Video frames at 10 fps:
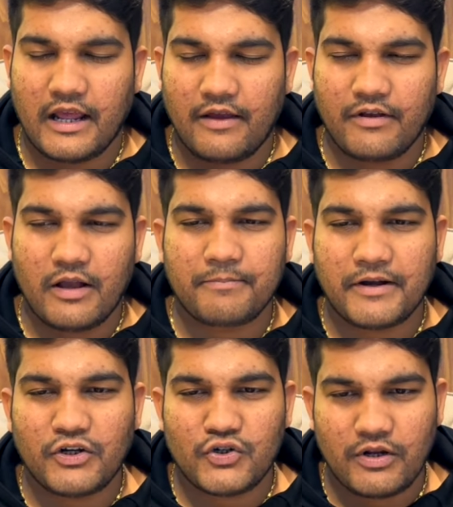Having a
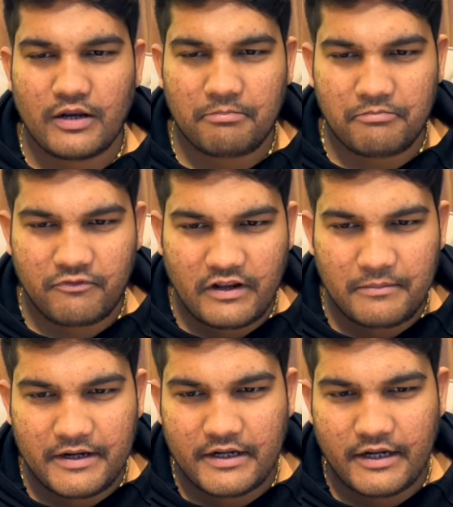punctual,
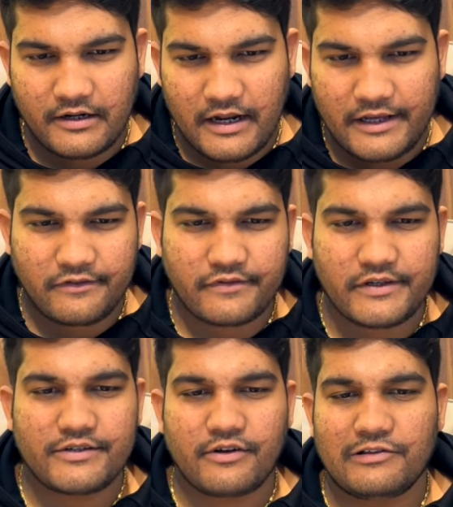well-maintained life
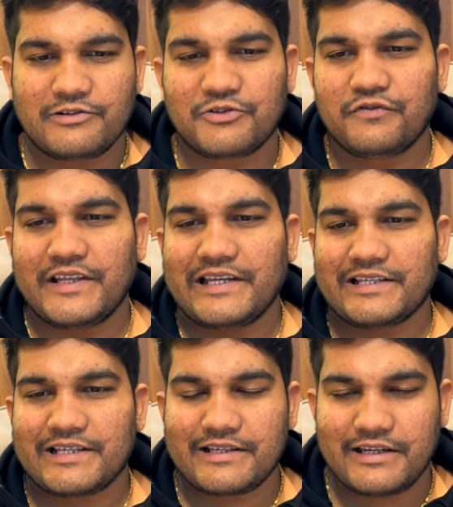is also very
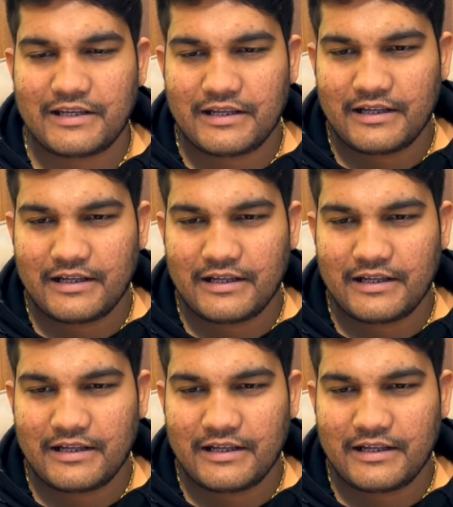necessary.